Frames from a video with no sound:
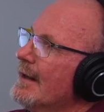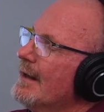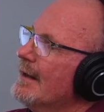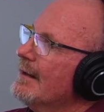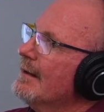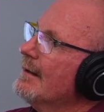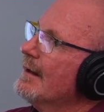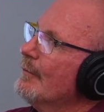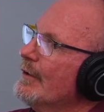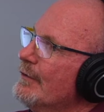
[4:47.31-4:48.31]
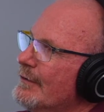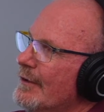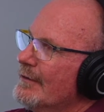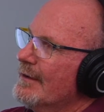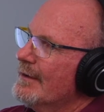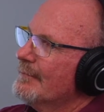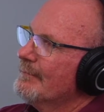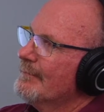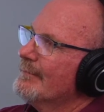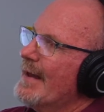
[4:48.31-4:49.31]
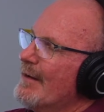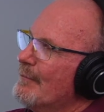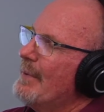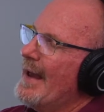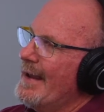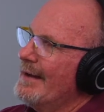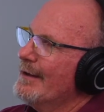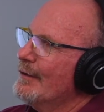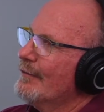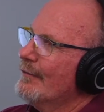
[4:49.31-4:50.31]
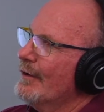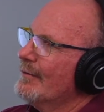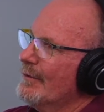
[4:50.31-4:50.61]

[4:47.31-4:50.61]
And when you start to have pain in your foot,